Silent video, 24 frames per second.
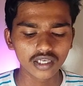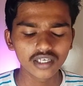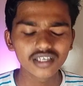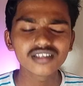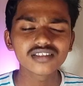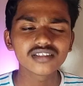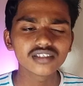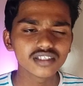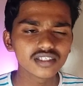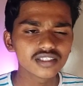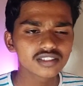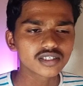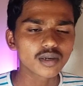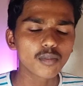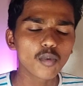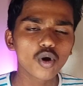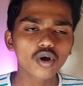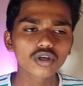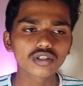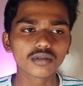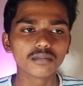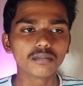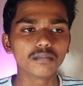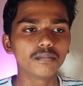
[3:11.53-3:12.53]
it is
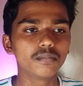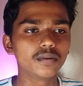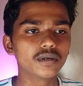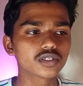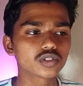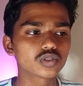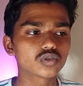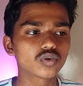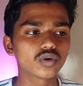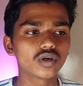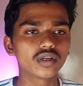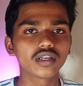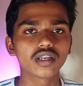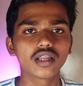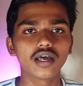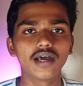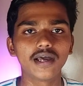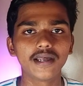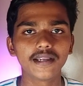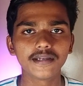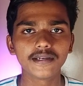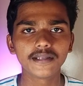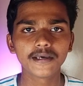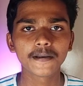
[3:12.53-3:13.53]
among the best one
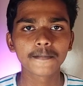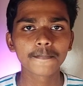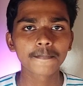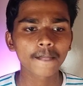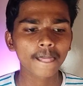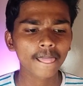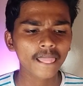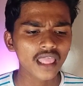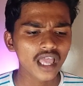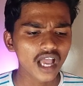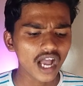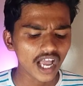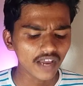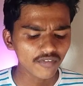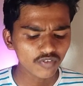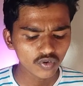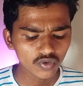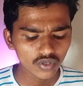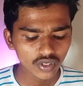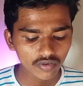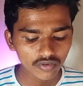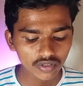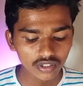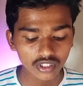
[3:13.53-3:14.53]
and i
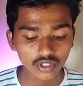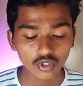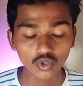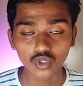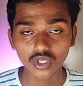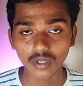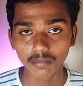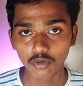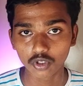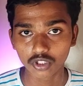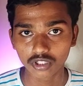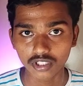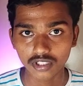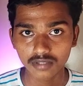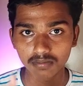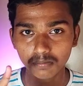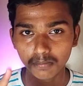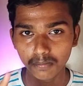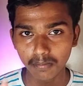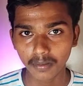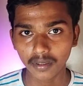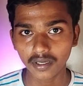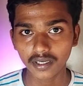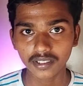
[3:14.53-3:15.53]
found everything good about this
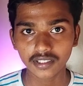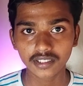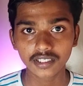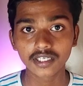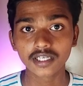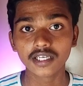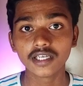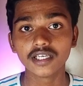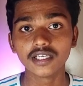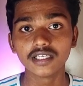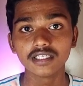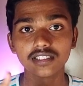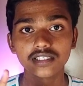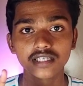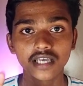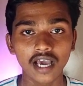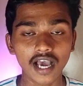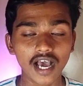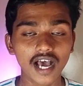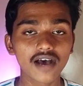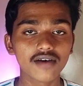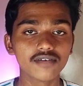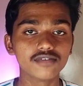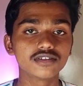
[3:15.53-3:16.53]
but it
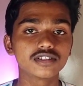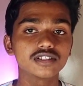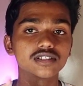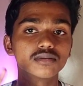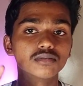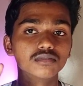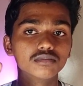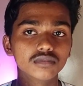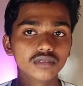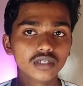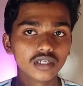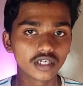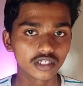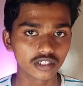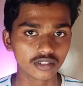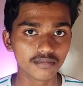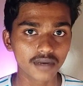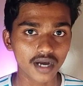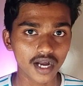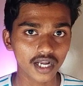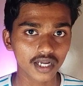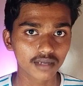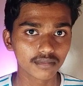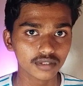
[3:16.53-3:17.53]
has some
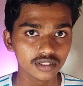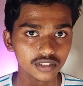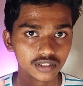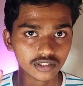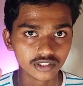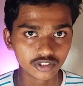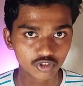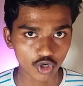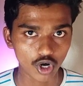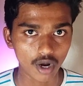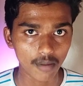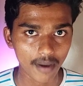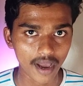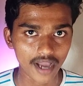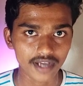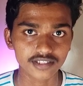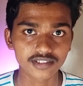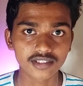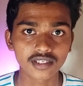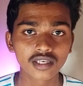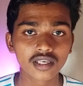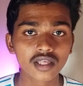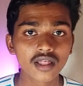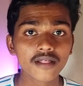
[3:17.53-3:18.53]
remarkable
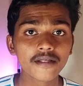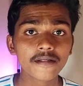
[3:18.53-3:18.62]
drawbacks